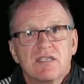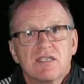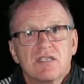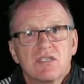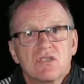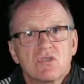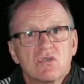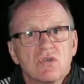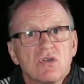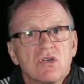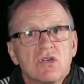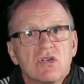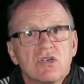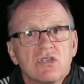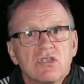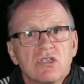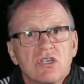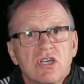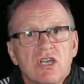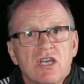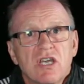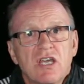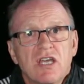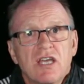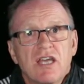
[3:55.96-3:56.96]
sword
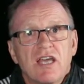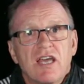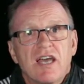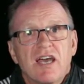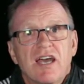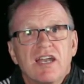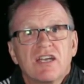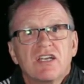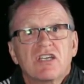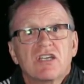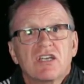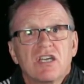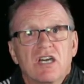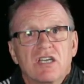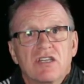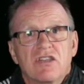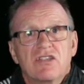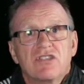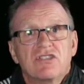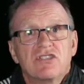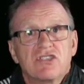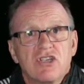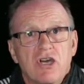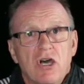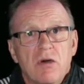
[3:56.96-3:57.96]
and cut
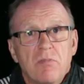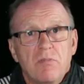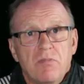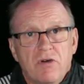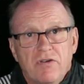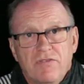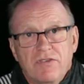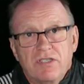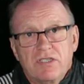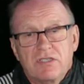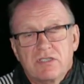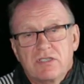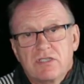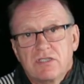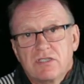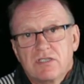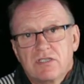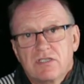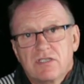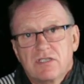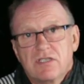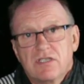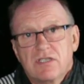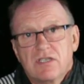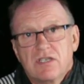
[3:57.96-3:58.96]
the top of it.
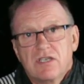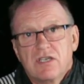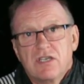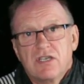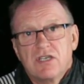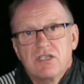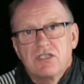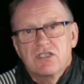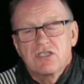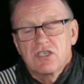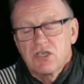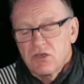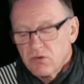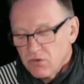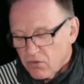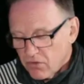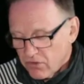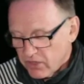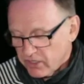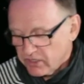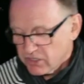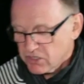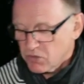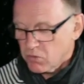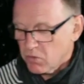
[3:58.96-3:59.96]
So
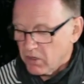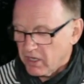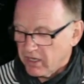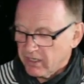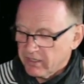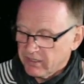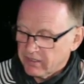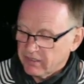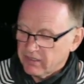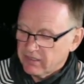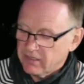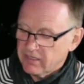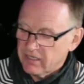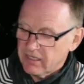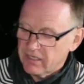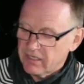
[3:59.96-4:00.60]
that's why it